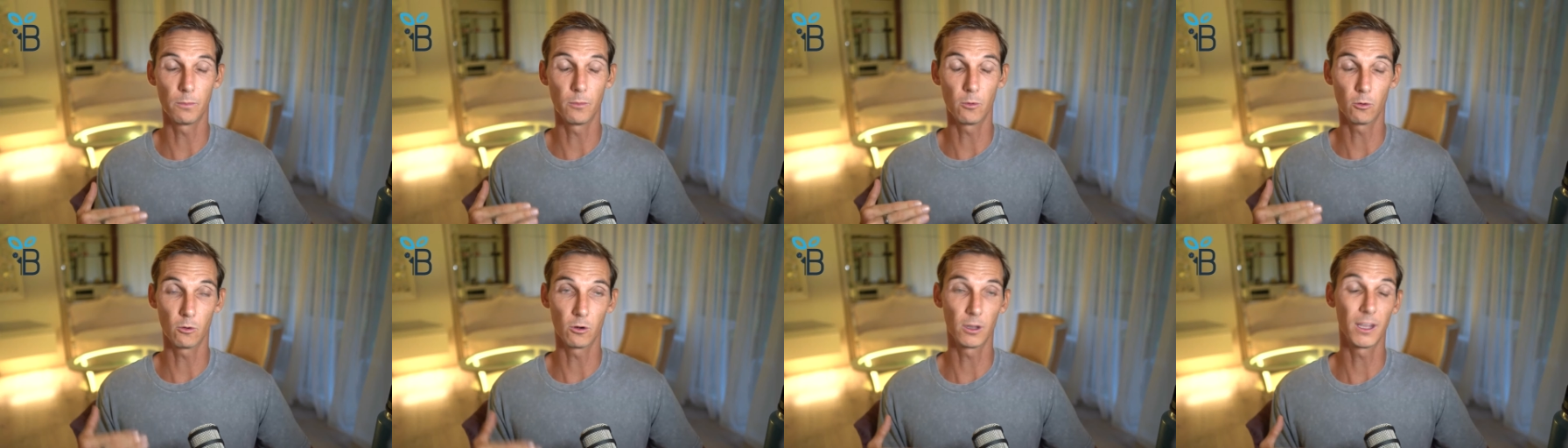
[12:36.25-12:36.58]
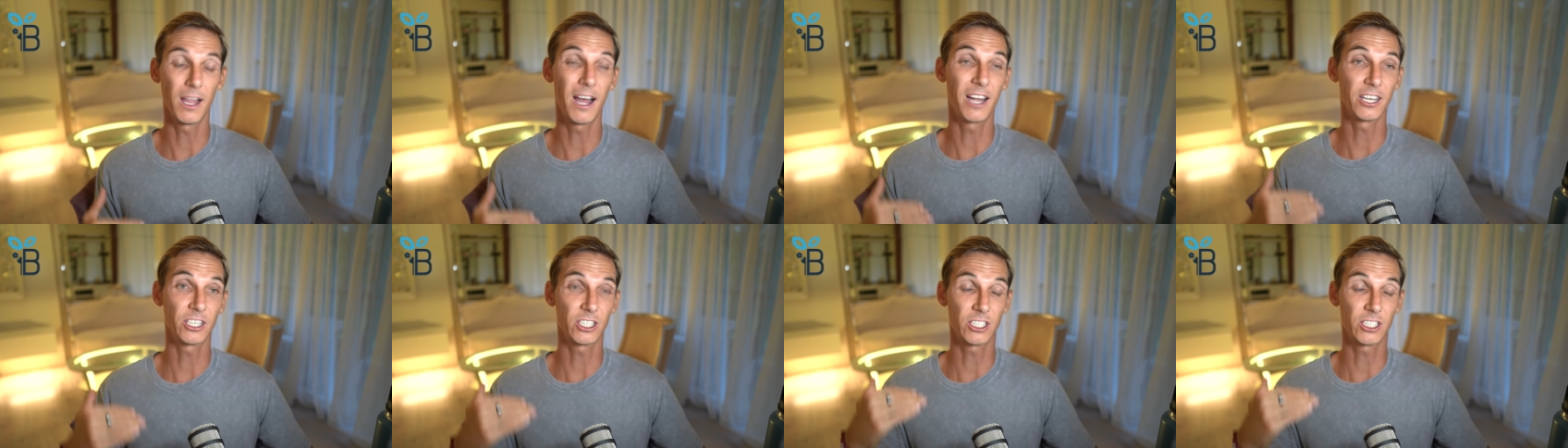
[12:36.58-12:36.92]
or a
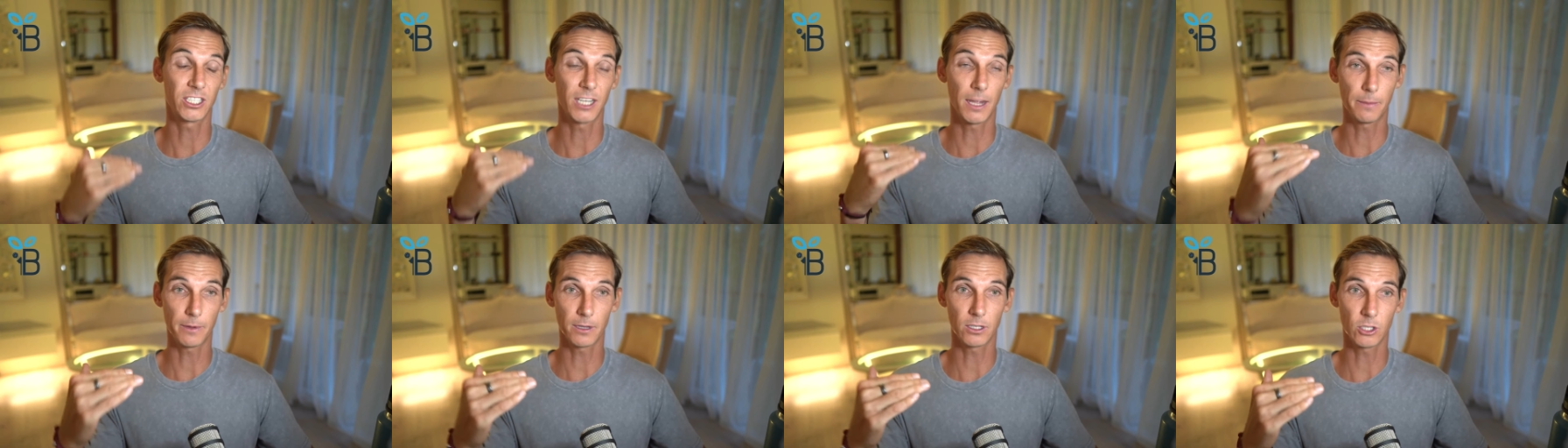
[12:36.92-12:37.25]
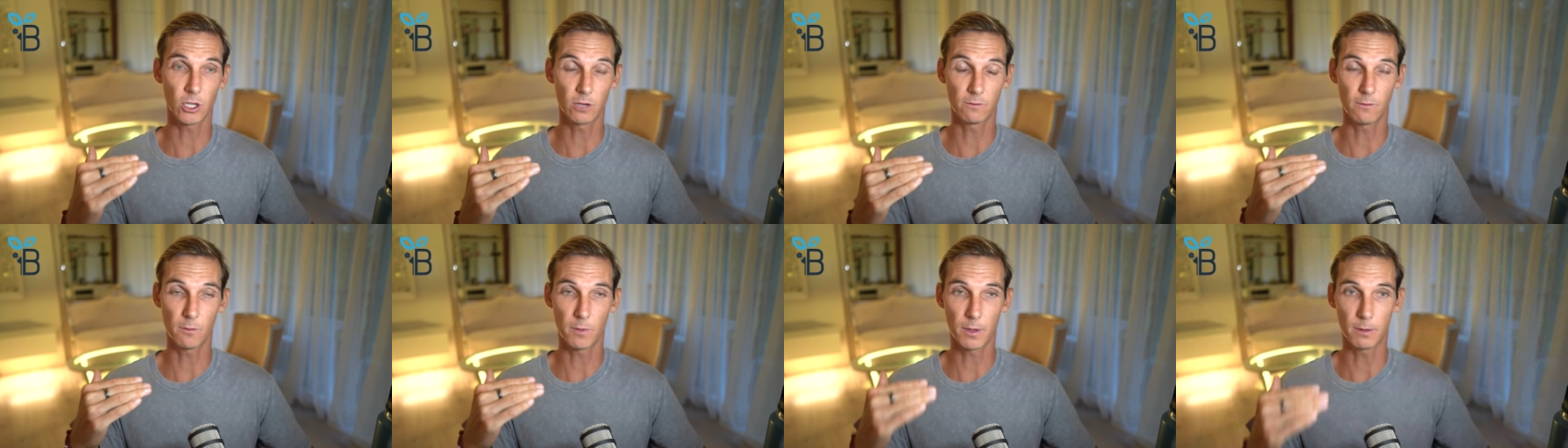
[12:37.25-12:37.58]
large stepping
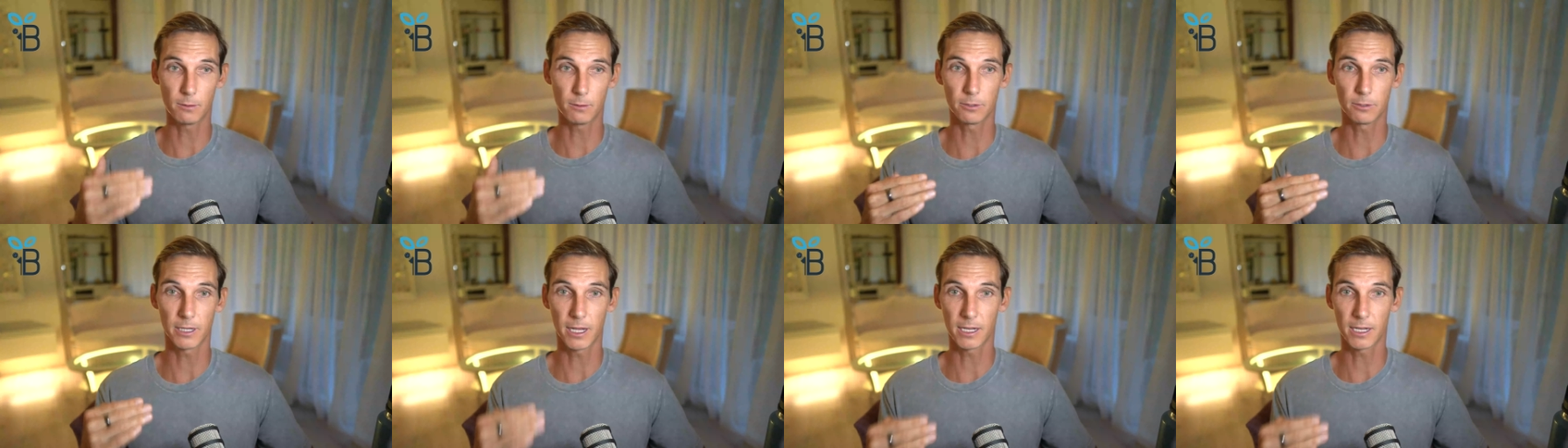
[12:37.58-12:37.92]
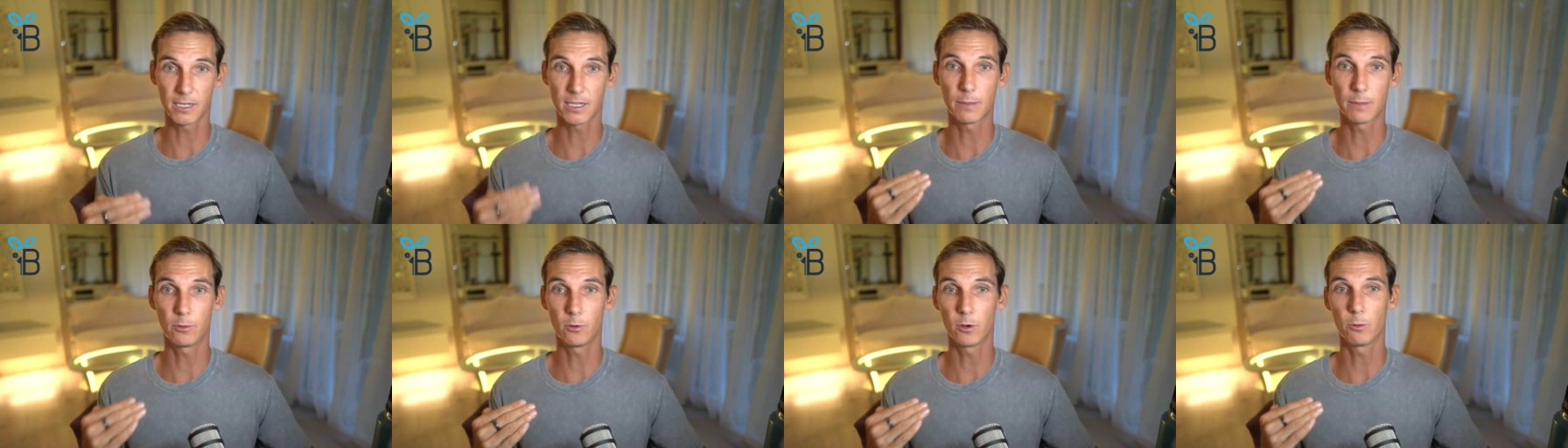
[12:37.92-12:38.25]
stone for people to get to
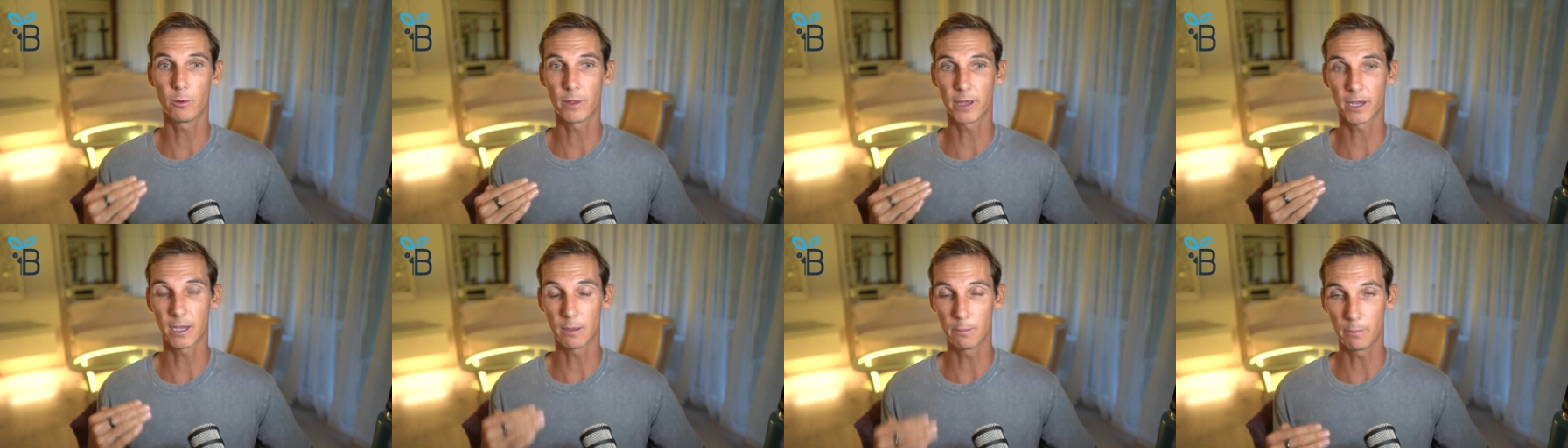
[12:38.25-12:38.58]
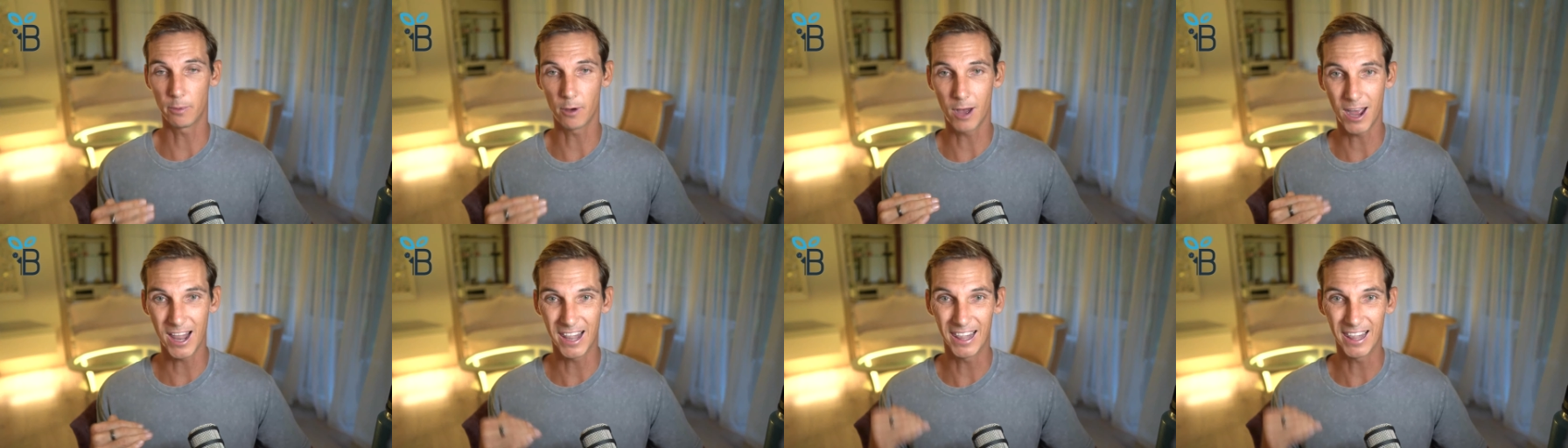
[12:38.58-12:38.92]
that point where they can
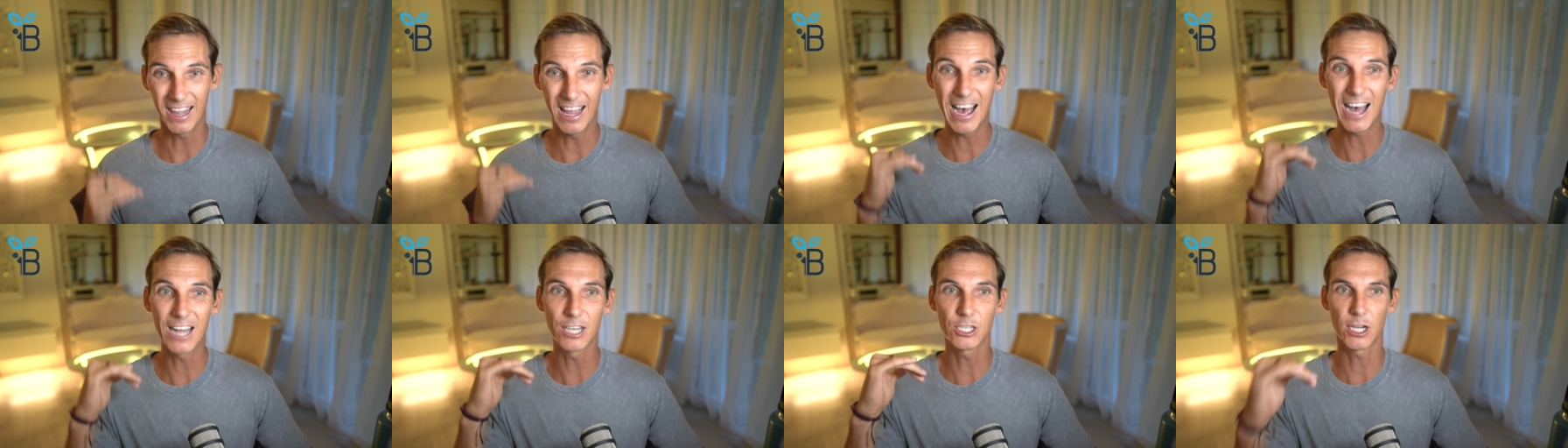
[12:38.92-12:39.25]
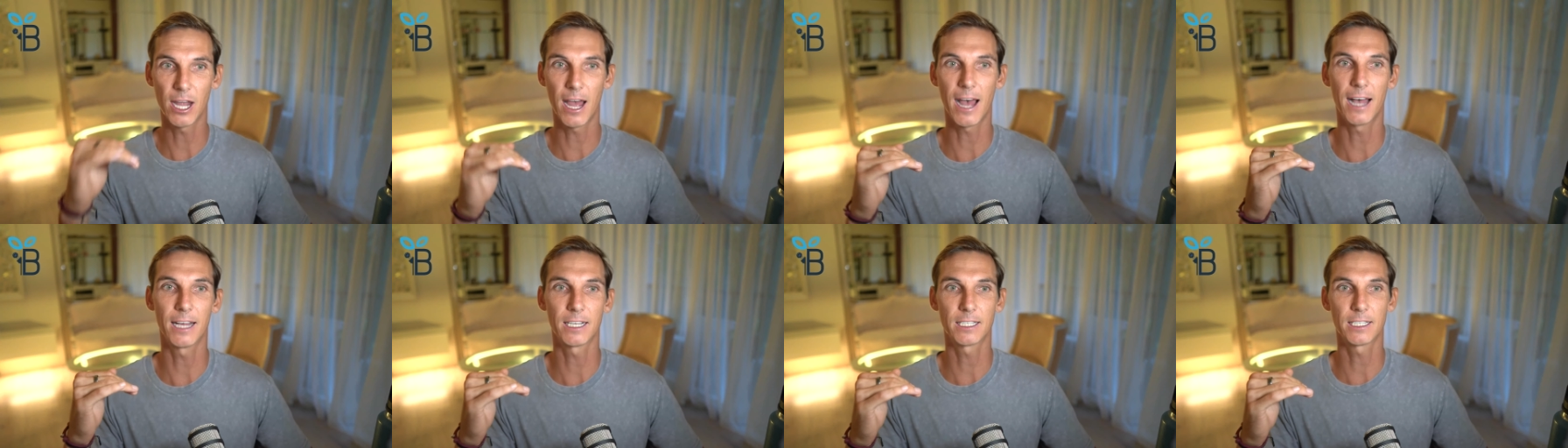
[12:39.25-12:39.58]
buy larger
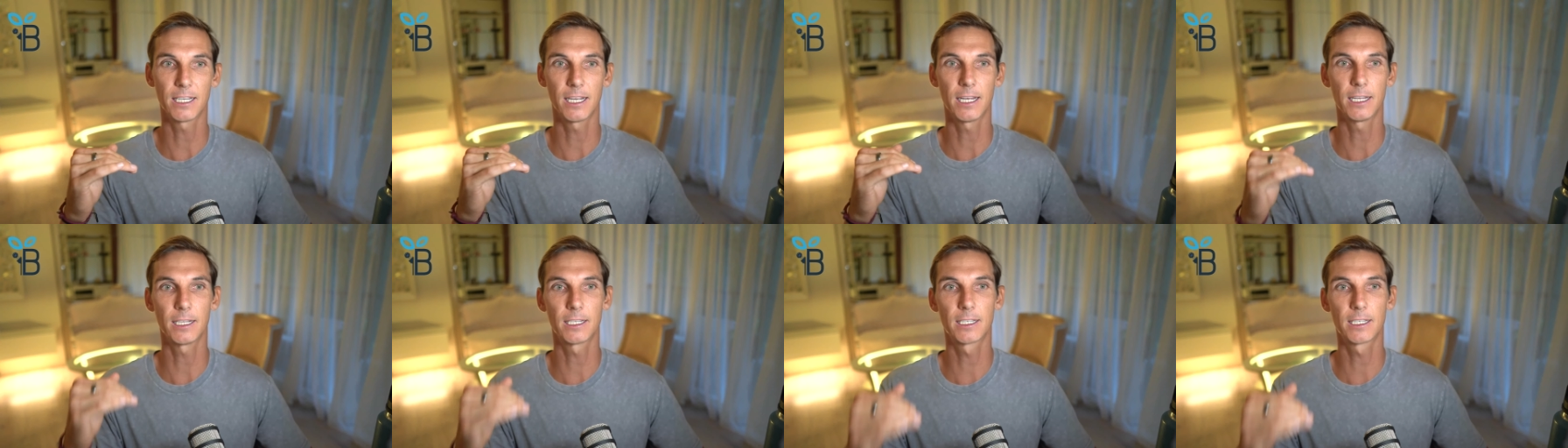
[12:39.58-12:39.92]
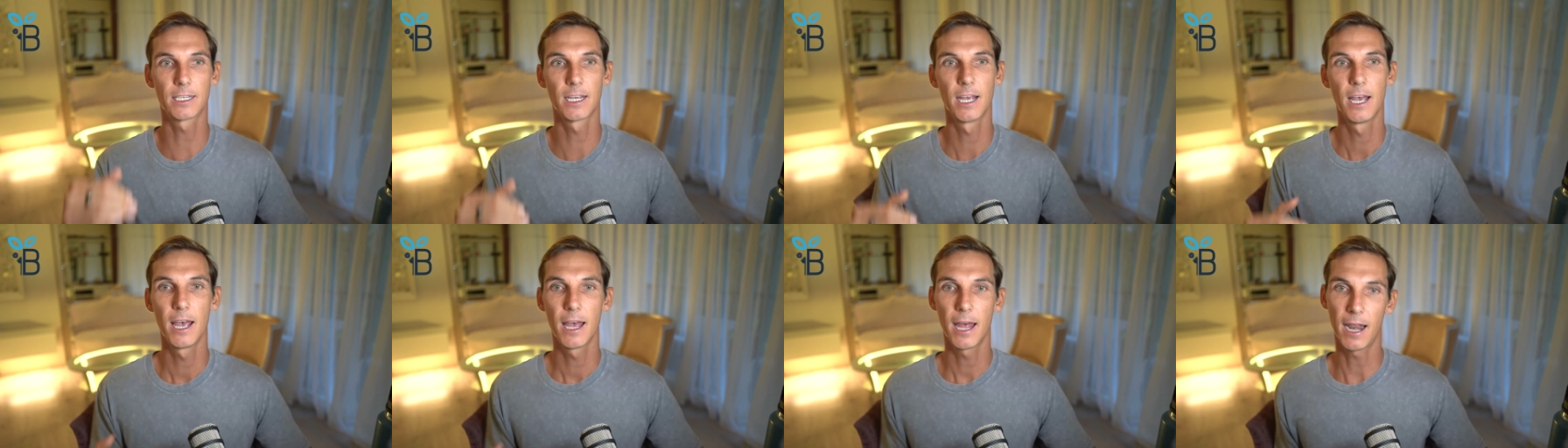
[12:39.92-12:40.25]
assets
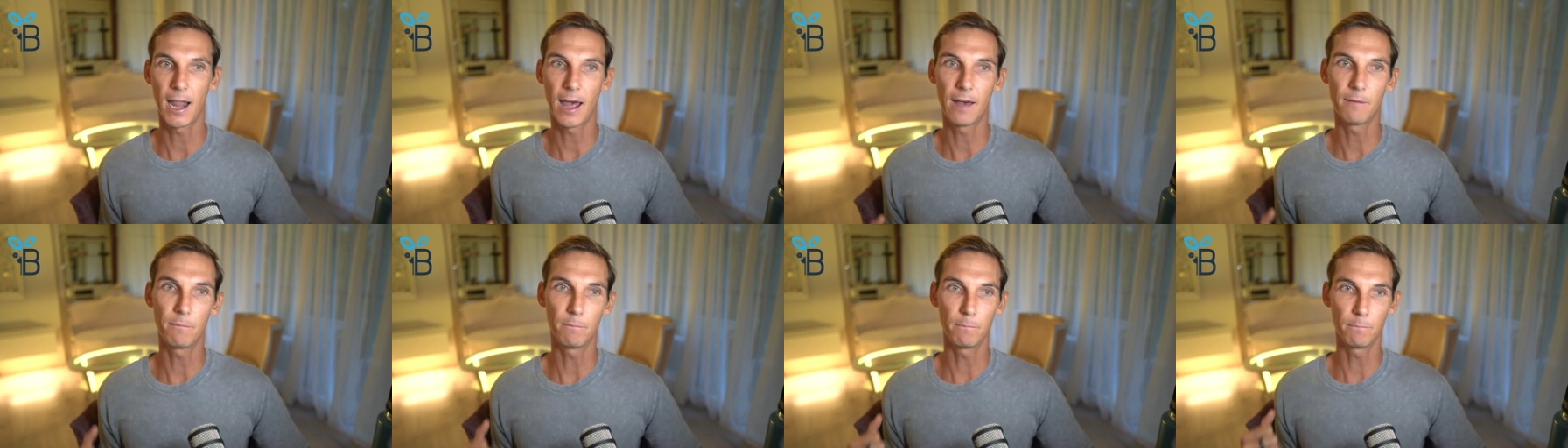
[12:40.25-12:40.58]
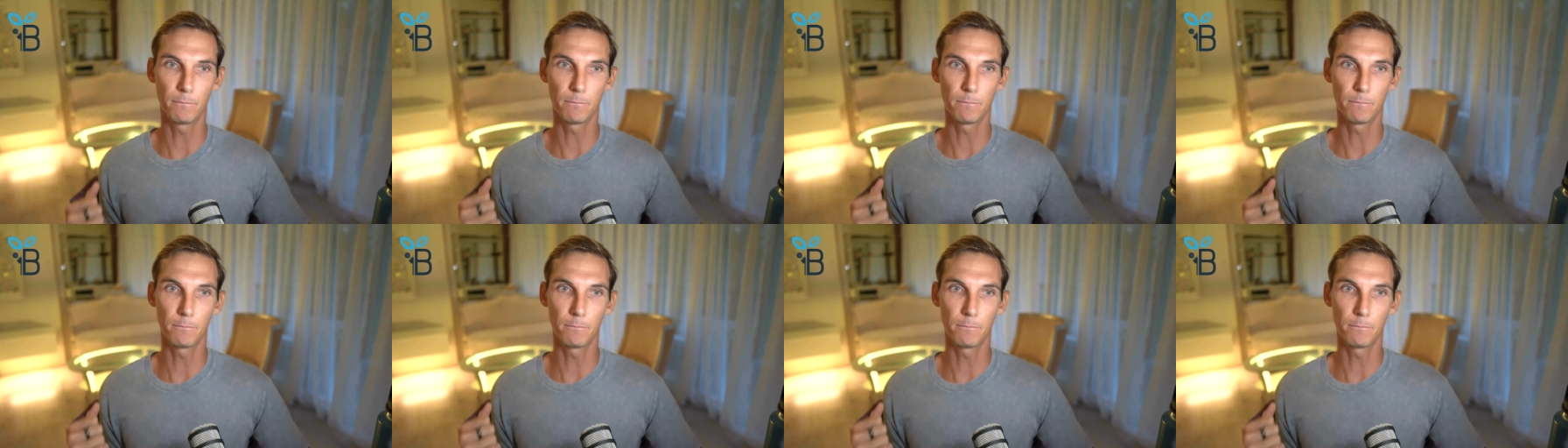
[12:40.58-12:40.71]
and have